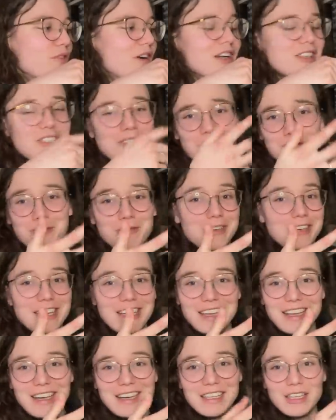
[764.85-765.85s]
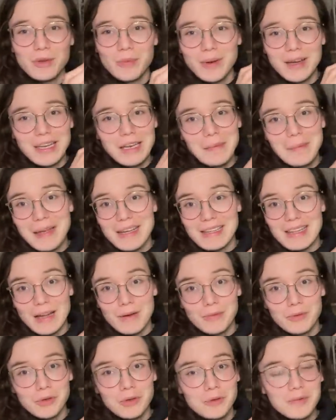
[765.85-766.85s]
I just really like the way they make their
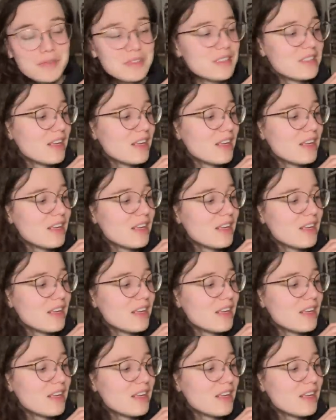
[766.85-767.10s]
roofs.